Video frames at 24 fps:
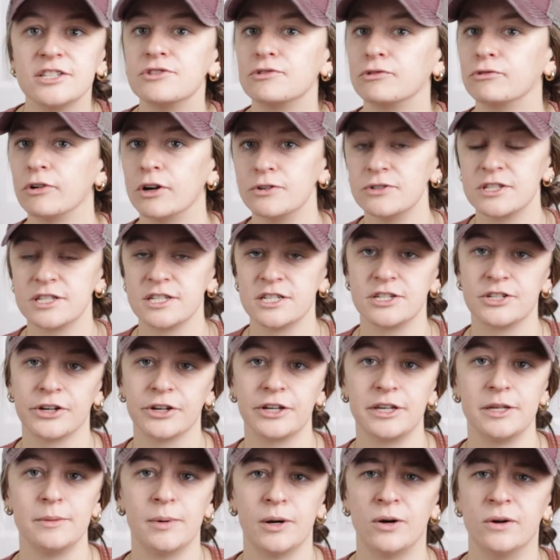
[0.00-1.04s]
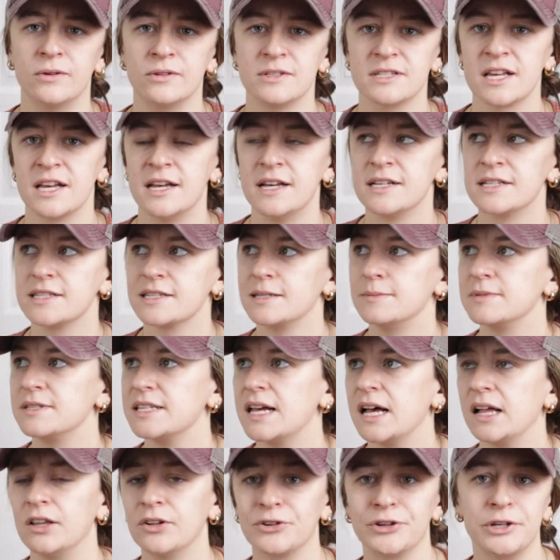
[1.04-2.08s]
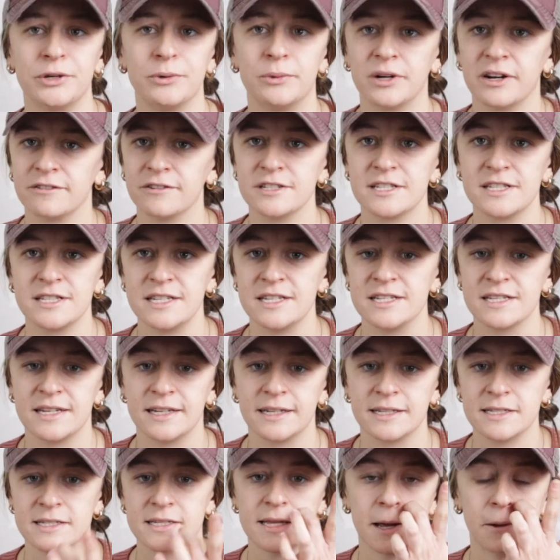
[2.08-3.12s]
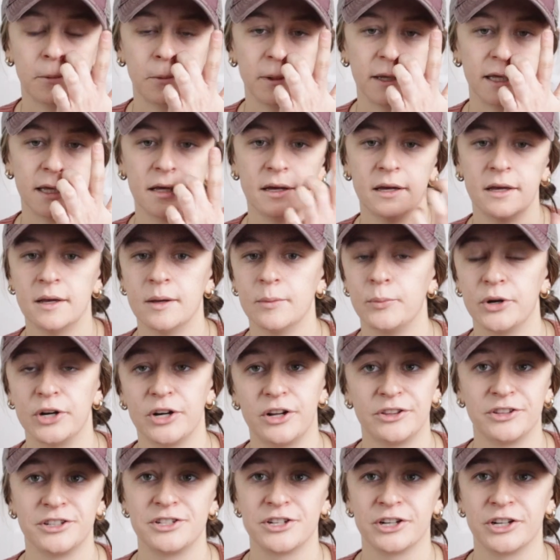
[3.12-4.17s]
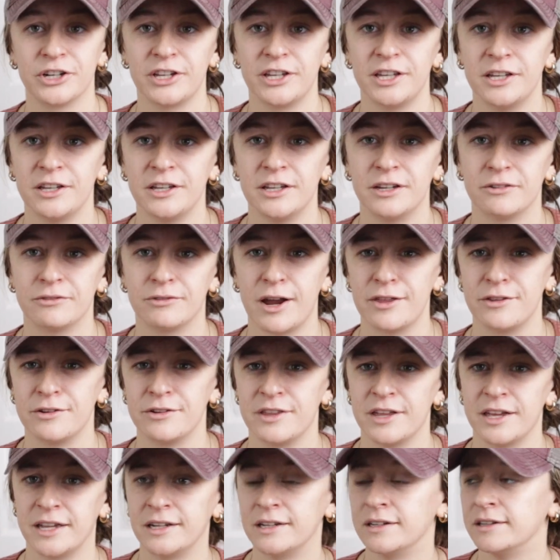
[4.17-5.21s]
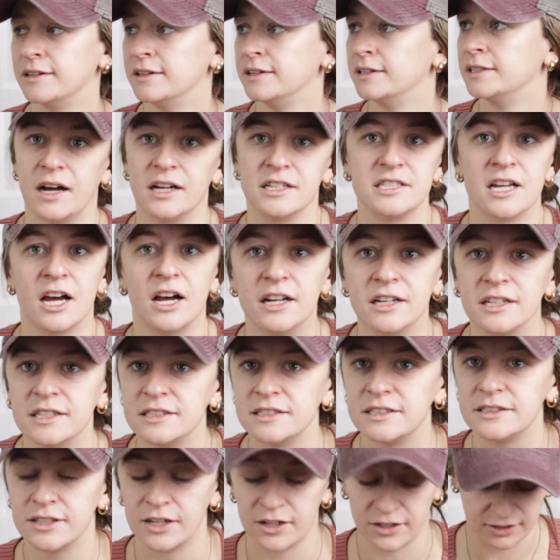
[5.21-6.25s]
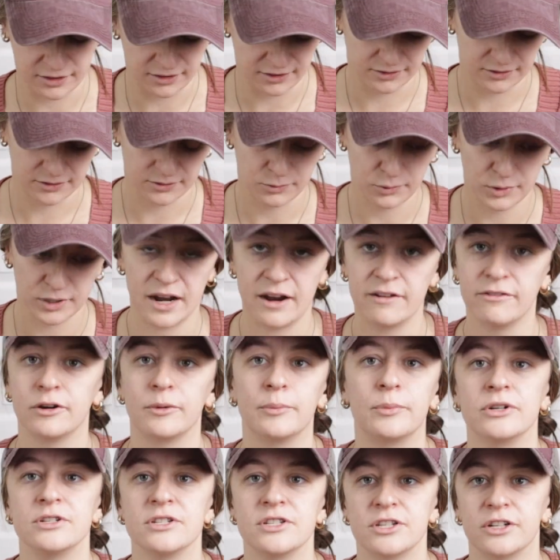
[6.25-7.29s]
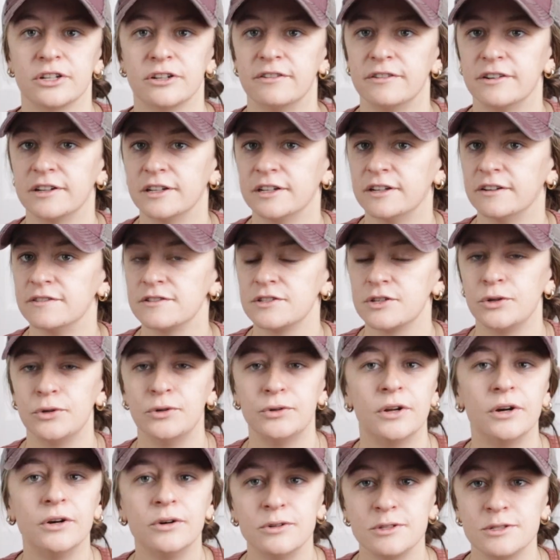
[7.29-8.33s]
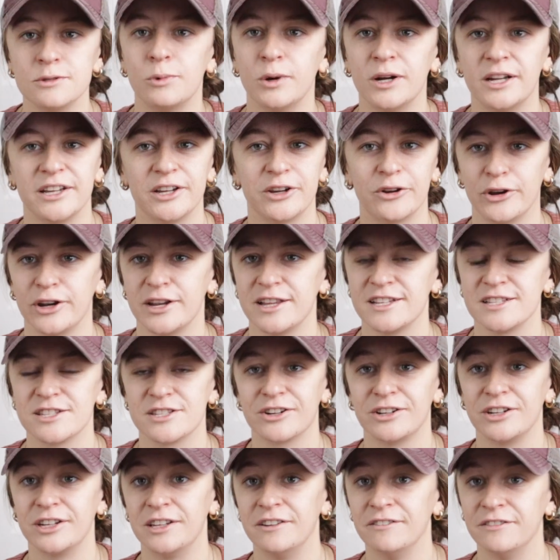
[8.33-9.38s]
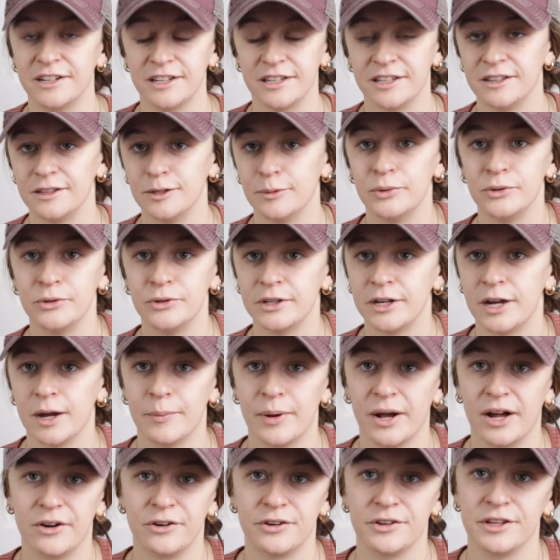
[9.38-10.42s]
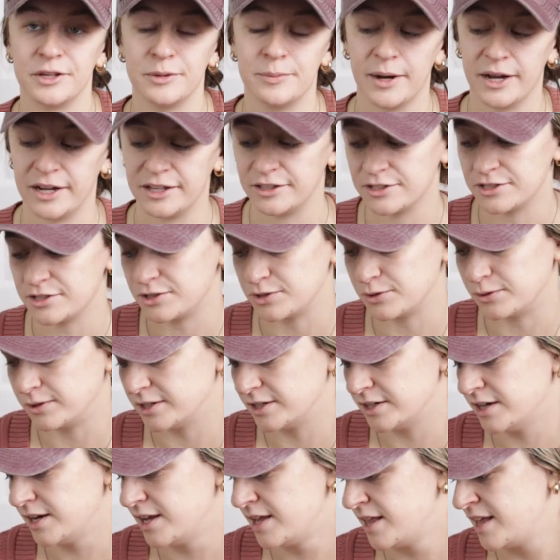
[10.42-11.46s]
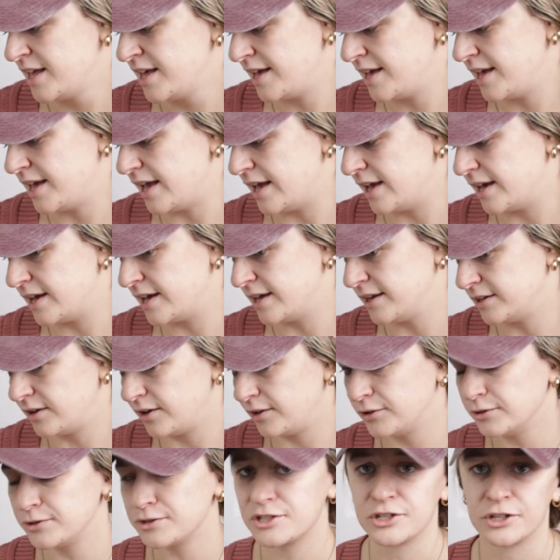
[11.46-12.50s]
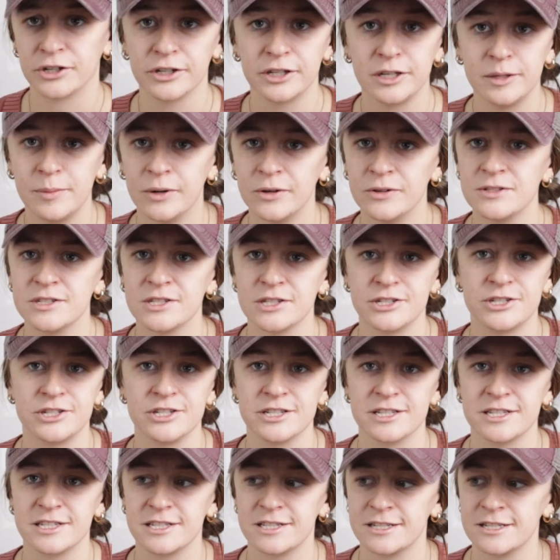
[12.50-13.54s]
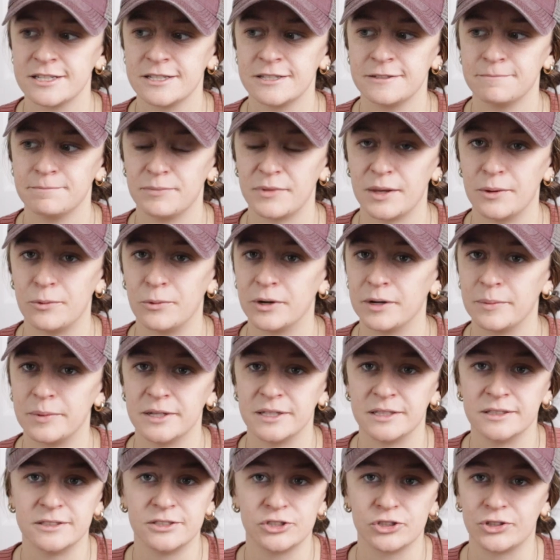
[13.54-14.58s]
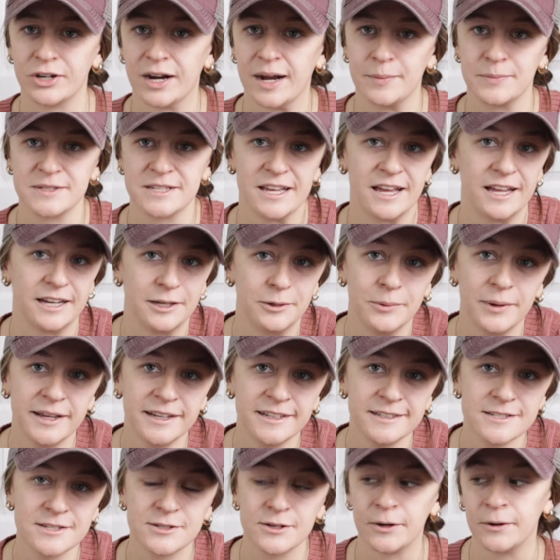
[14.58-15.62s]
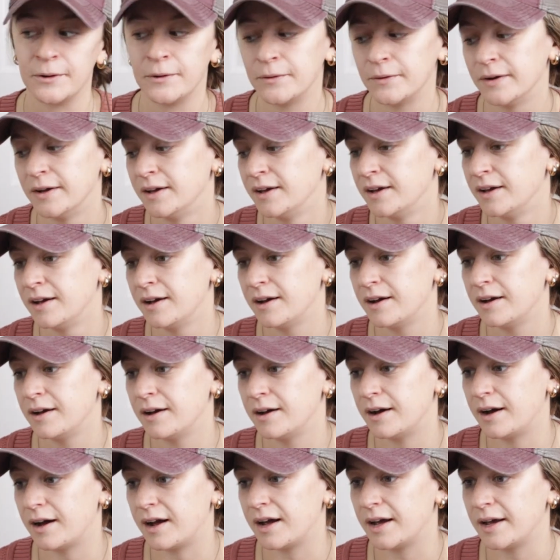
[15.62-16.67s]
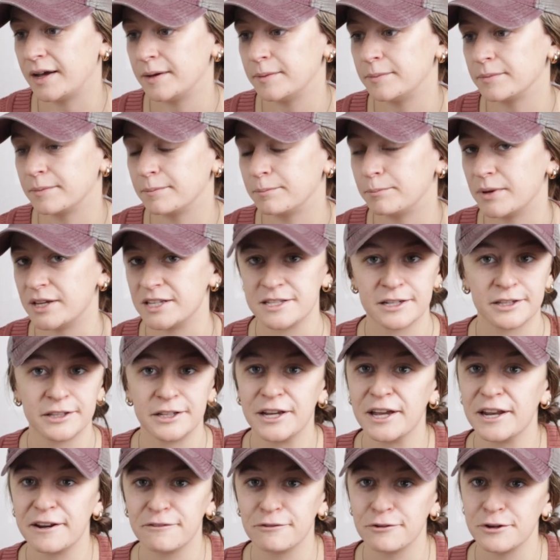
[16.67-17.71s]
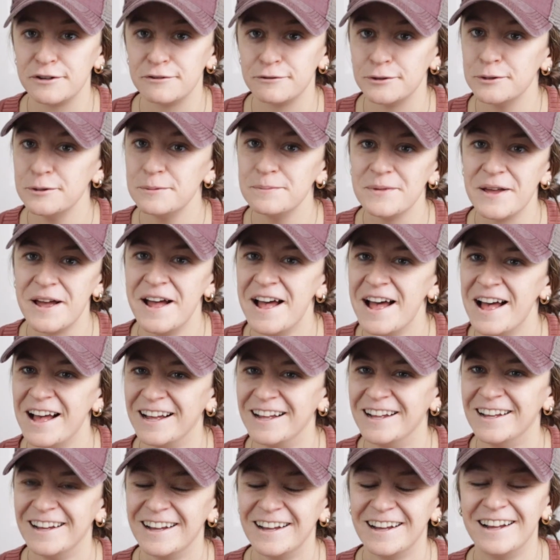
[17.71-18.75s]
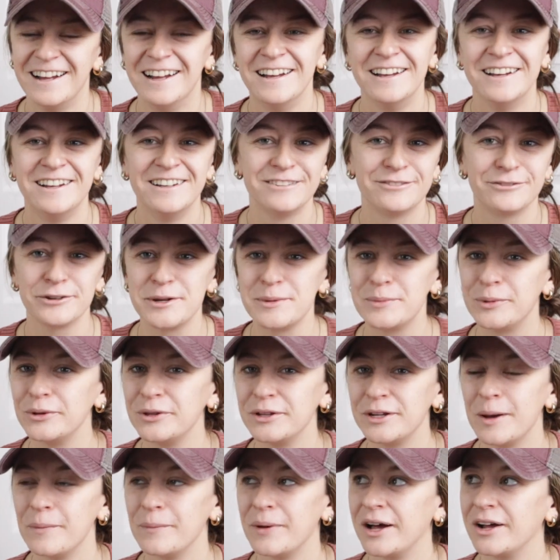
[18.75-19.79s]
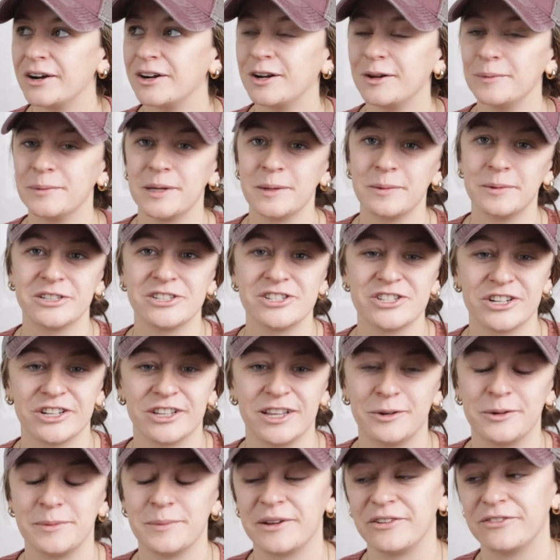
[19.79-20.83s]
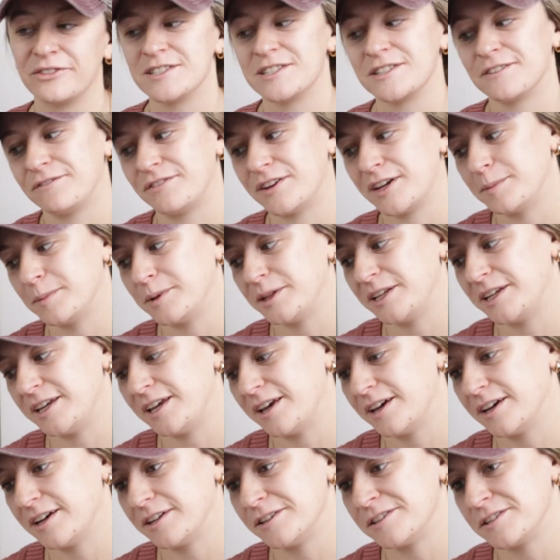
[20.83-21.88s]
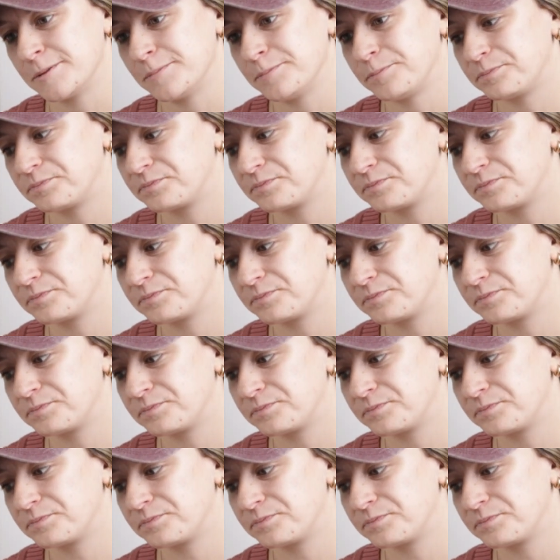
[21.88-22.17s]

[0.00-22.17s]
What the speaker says: roasted turkey bones, some celery, whatever seasonings that we put on the turkey, rather than a ton of salt, whatever preservatives, who knows what ingredients are even in the bouillon powder that you buy at the store. And all those turkey bones are just, they would have been scraps anyway, so I'm basically getting free food. Free bouillon powder. I'll be able to share that with my friends and family. And